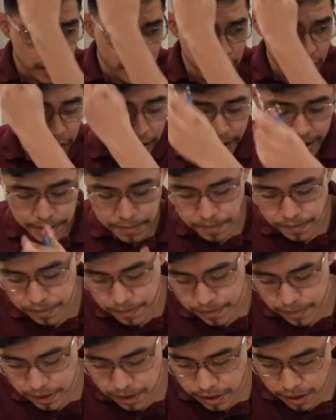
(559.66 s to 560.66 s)
Alright,
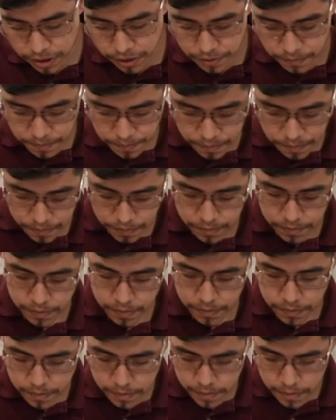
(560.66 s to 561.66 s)
so
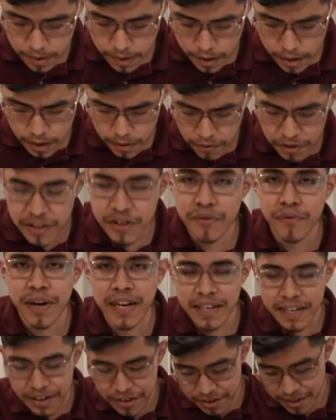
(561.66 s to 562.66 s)
what do
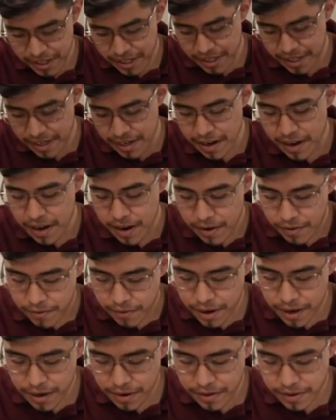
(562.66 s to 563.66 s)
reindeers eat?
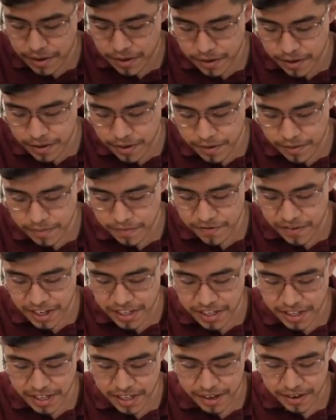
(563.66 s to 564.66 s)
Well, they're
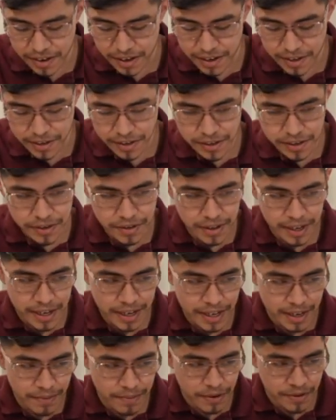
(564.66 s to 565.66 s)
vegetarians, so
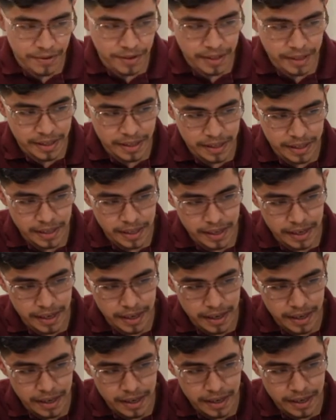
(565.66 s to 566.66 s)
they eat mostly
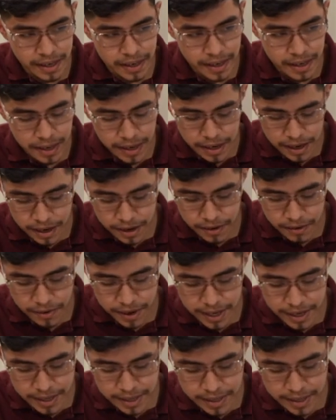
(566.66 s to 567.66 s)
uh,
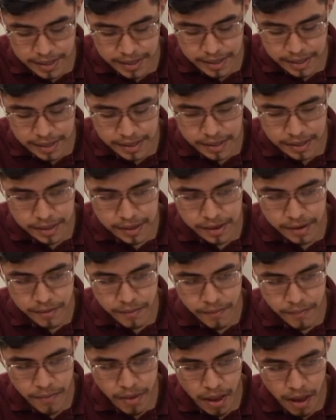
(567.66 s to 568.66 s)
greens,
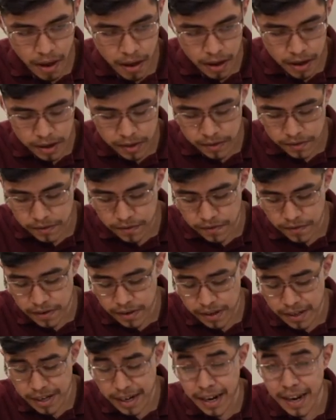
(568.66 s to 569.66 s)

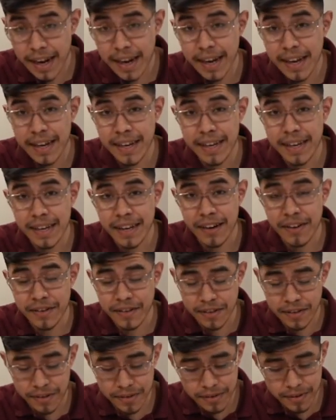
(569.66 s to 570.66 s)
fungi, and
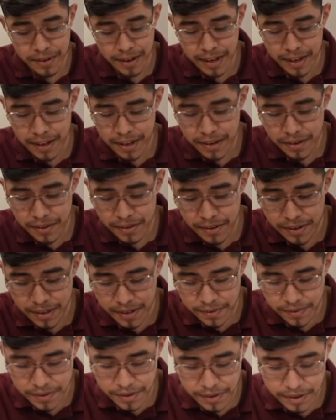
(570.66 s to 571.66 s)
also any other
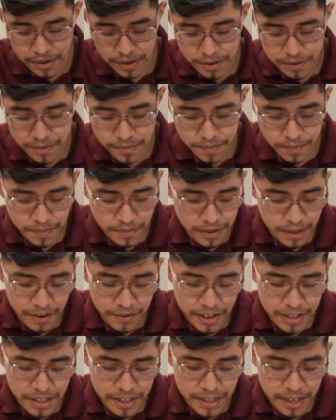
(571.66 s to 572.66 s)
leaves. So they're
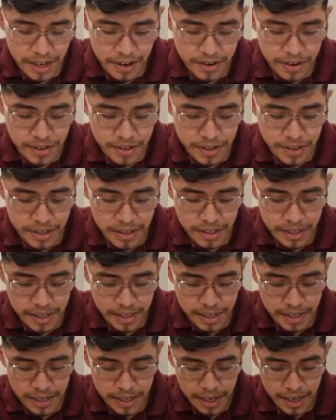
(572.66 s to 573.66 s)
vegetarians, they
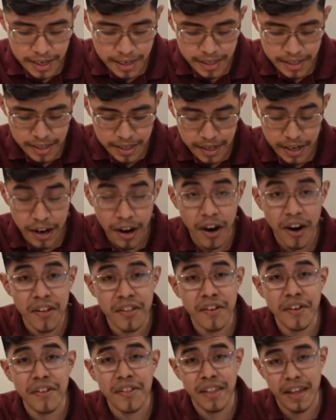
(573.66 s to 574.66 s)
eat anything
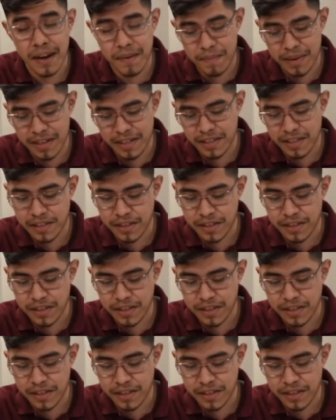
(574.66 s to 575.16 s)
other than meat.